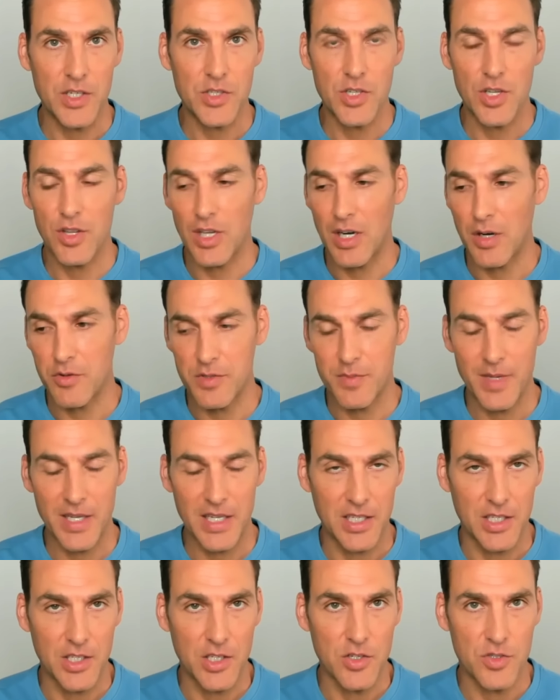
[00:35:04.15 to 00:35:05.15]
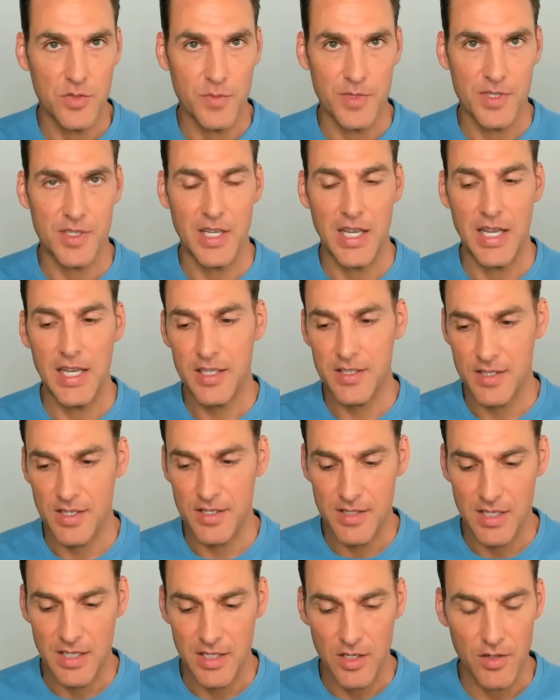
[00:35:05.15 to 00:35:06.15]
She thought I was making a huge mistake because I
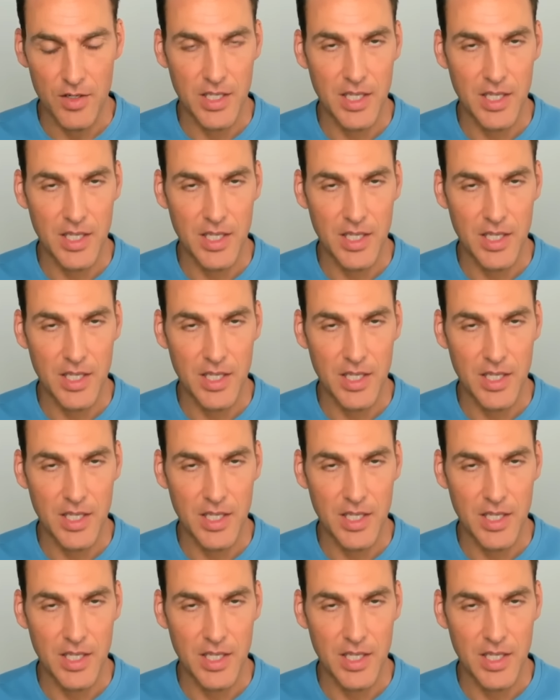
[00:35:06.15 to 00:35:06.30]
said no